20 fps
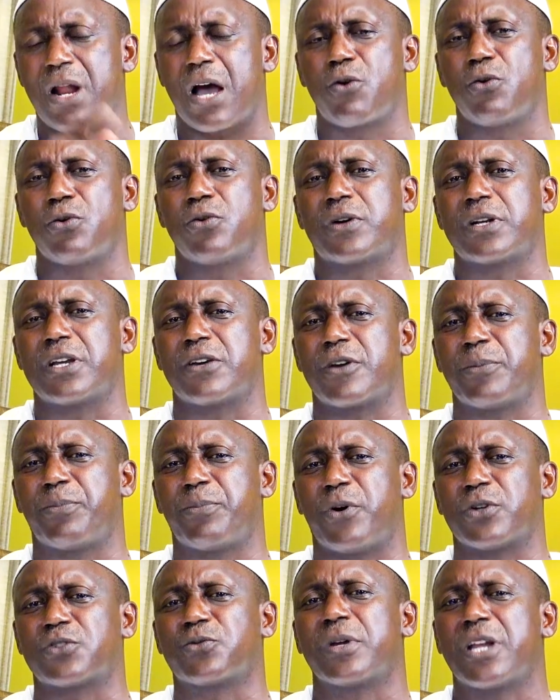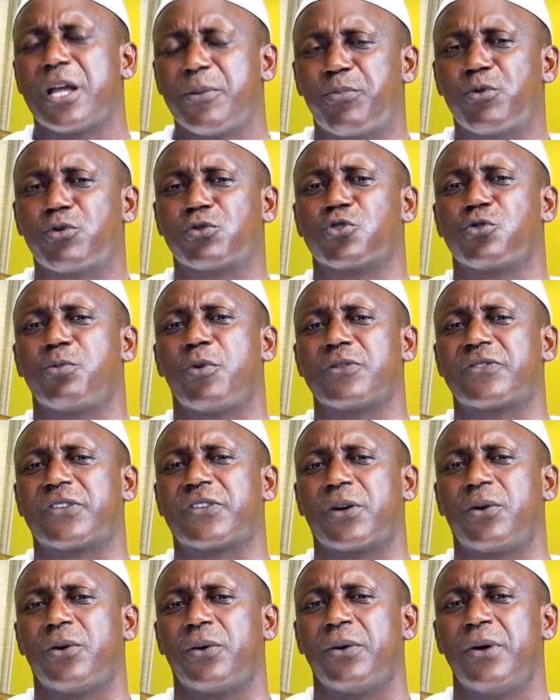I go look the report where they pulled 2 months
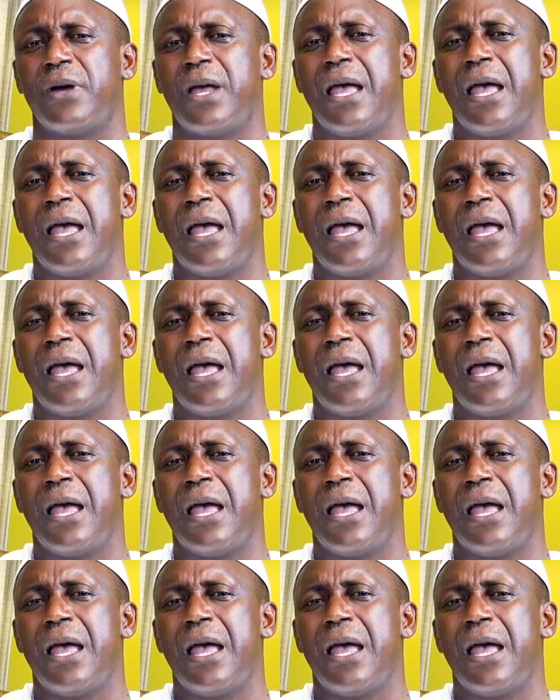ago.